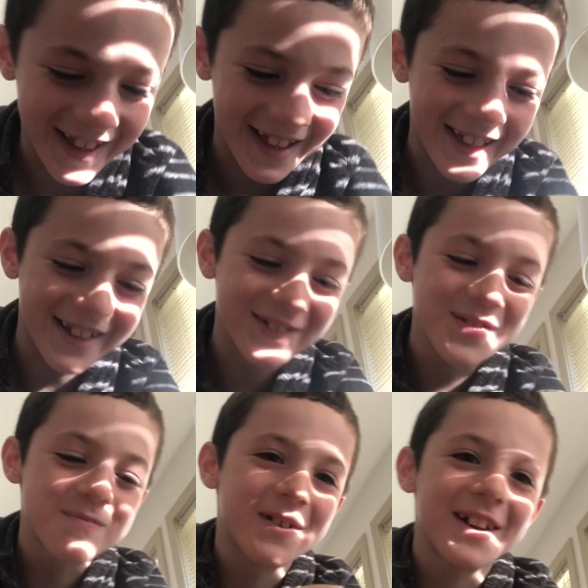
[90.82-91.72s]

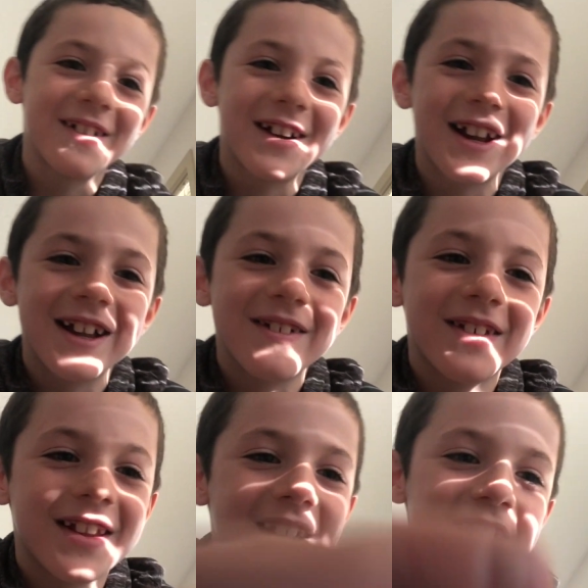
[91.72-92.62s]
you put it right.
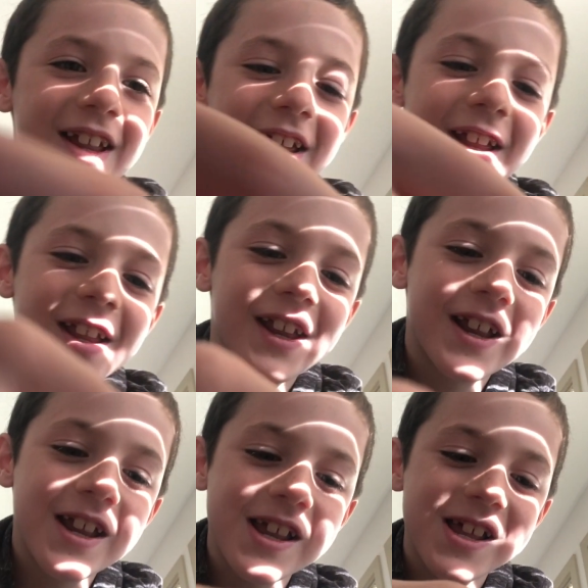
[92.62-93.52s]

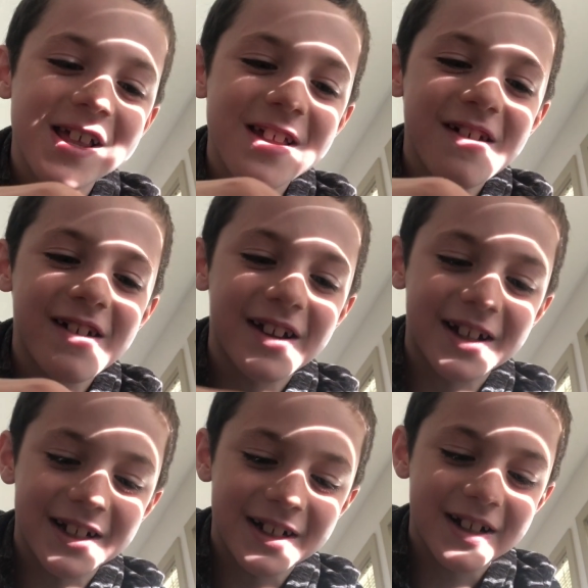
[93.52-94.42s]
Do we
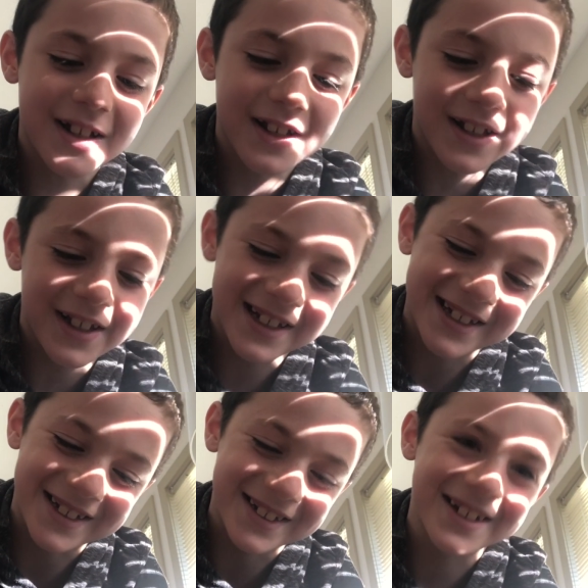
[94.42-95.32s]
watch it on
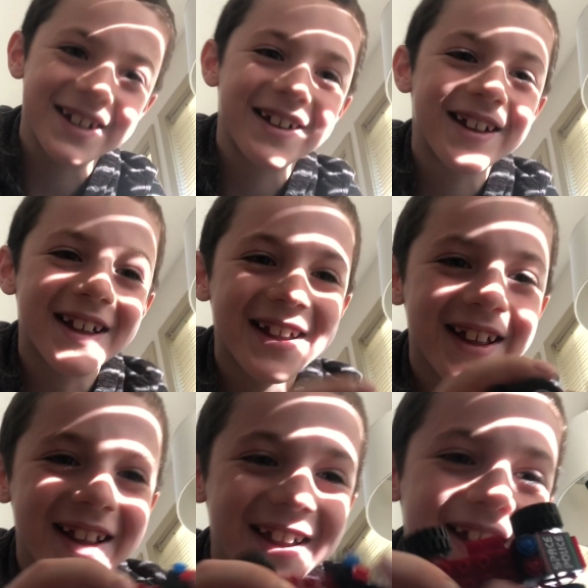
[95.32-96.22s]
YouTube after.
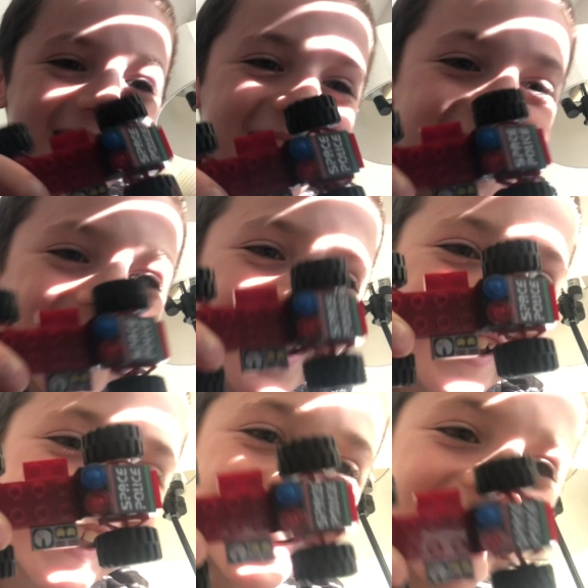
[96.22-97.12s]

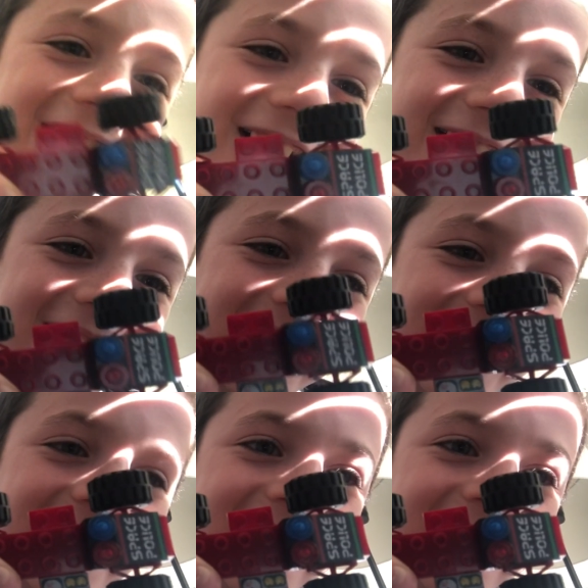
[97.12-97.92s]
Here.